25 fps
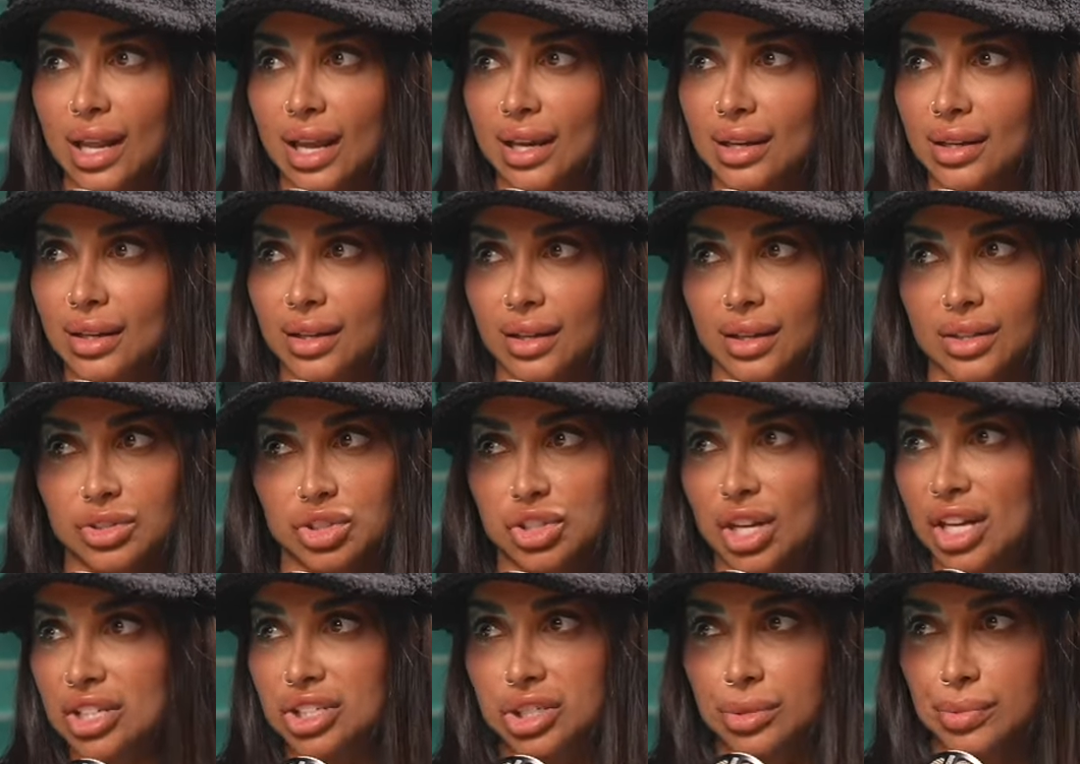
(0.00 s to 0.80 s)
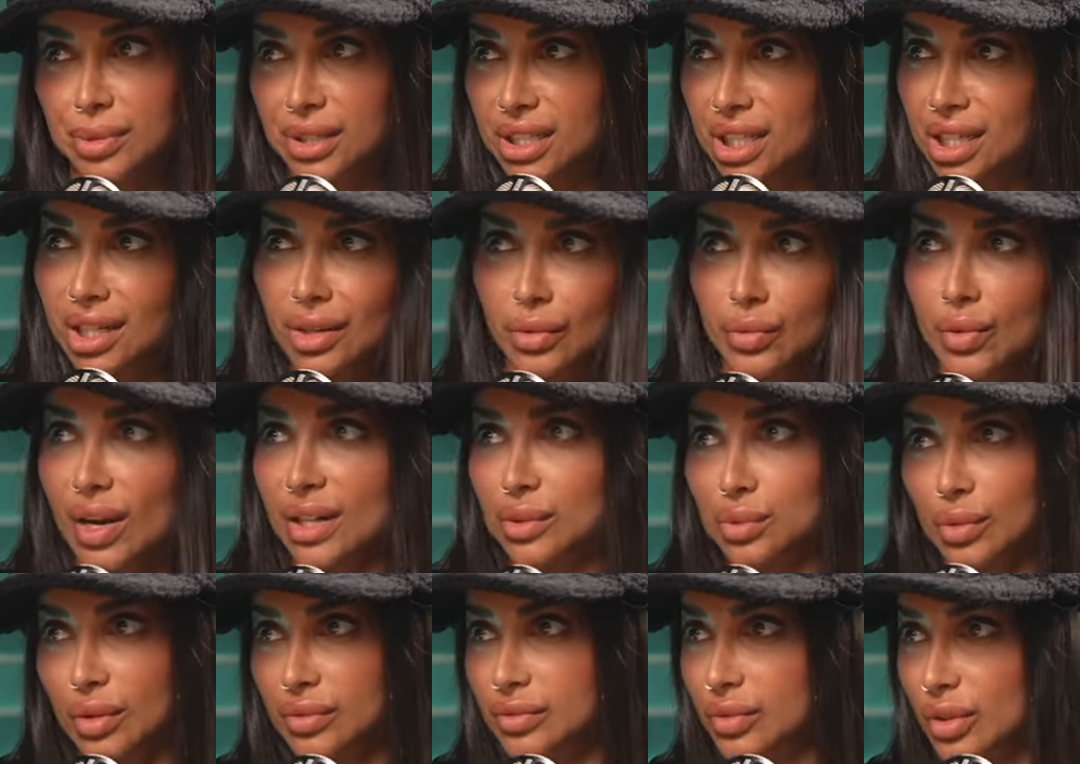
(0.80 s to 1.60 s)
like ChatGPT can
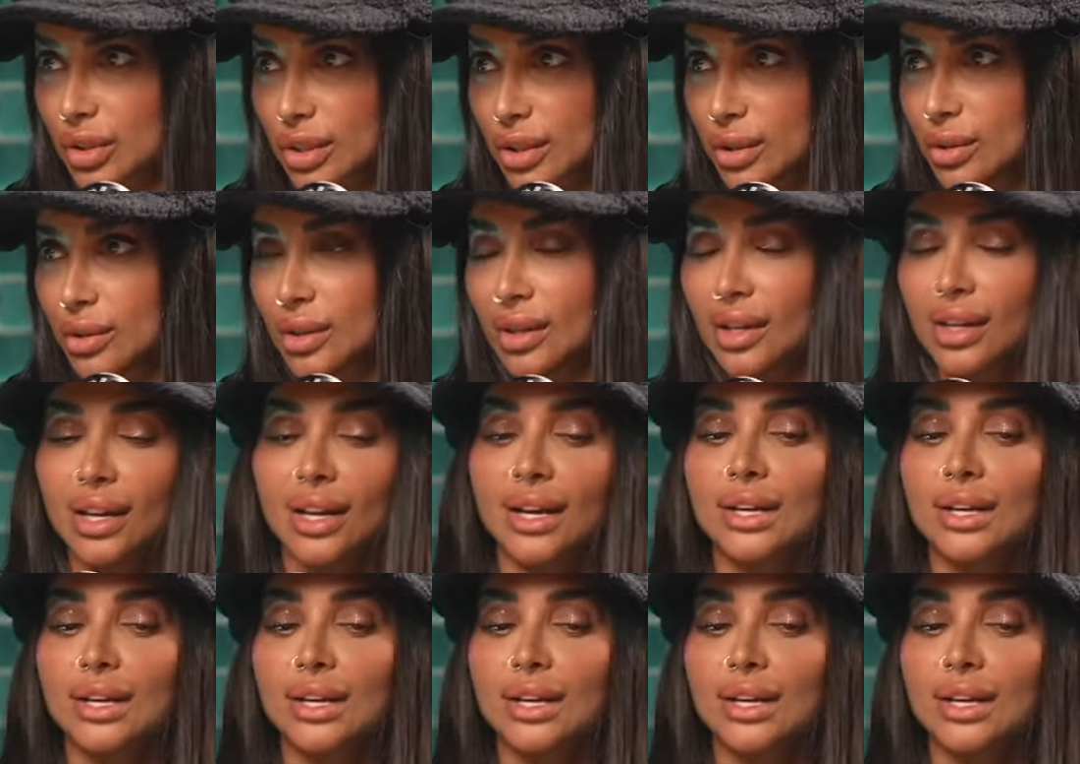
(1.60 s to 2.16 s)
write one for you.